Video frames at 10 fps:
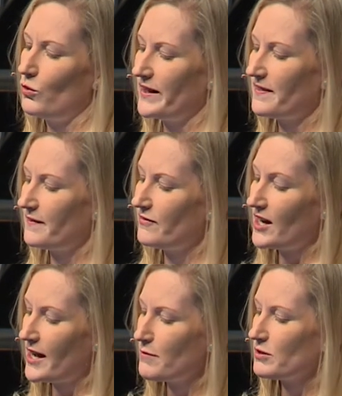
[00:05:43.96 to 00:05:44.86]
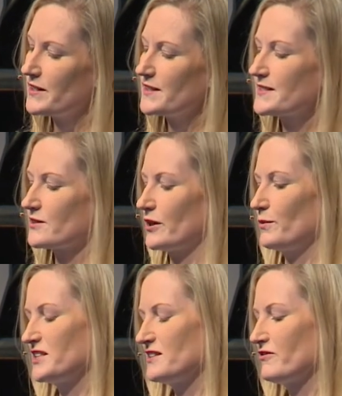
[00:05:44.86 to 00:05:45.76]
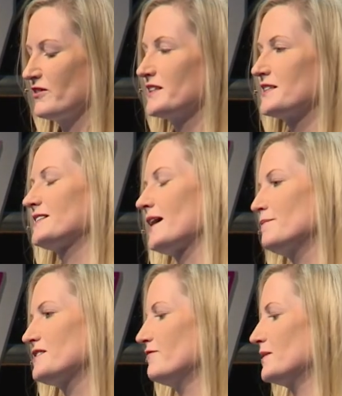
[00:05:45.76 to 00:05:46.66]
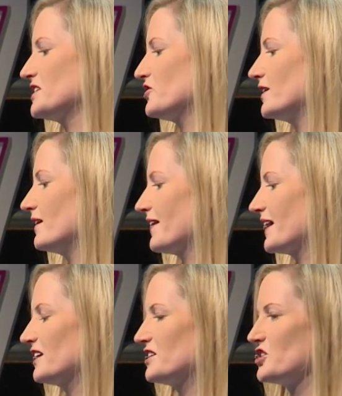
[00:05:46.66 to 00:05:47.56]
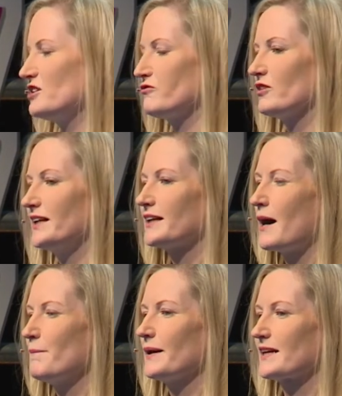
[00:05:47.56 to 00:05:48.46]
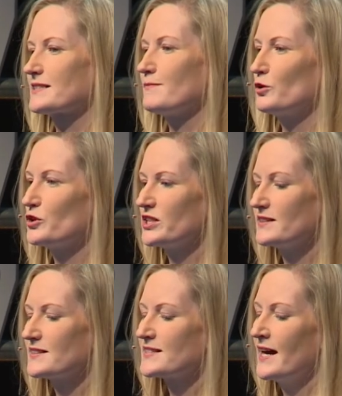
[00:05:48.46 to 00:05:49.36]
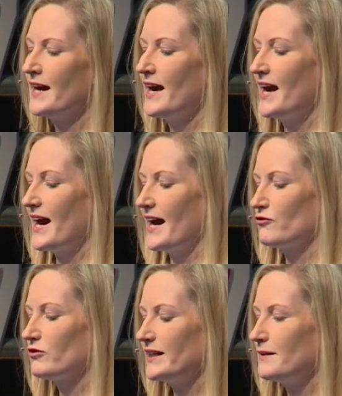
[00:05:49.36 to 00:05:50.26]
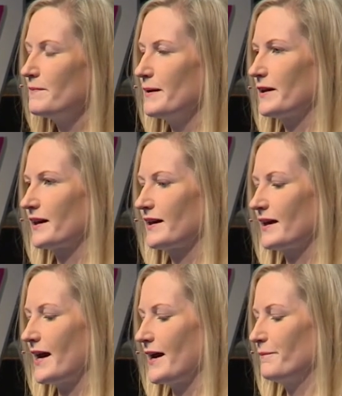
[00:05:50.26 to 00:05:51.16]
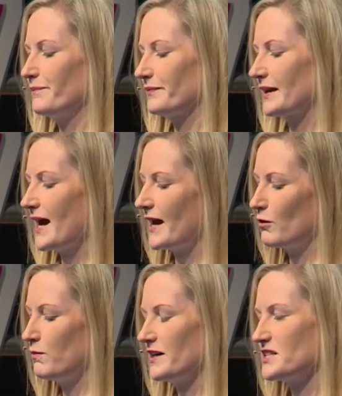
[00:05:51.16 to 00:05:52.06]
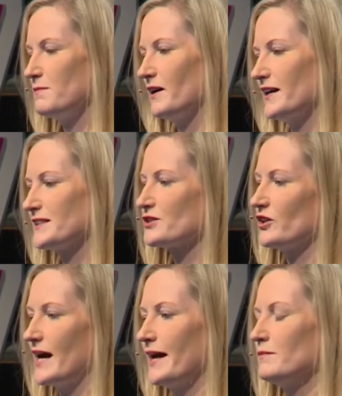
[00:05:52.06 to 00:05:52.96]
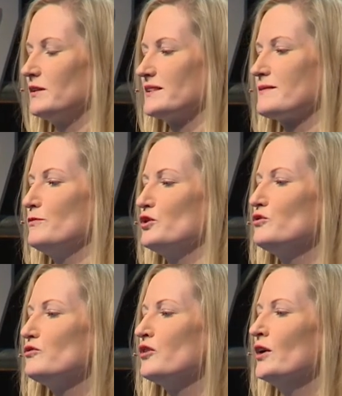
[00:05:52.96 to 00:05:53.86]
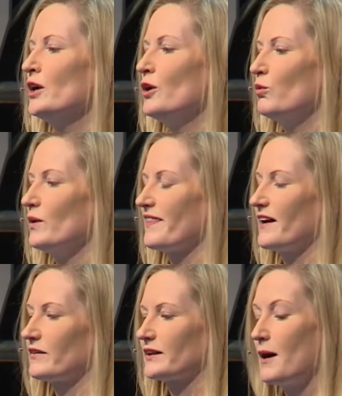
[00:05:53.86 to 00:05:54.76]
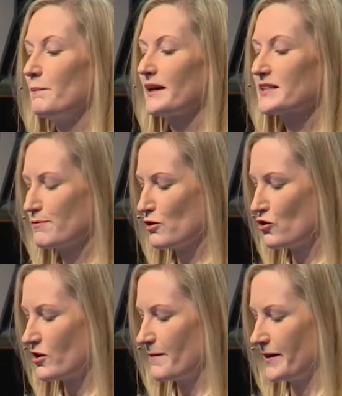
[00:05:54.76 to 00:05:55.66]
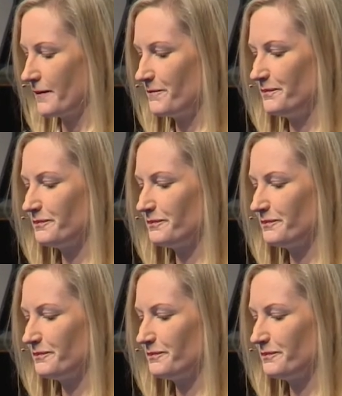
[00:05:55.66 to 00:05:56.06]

with fibers or with different types of material, they can achieve really complex motions and really mimic how body parts or animals move without complex programming.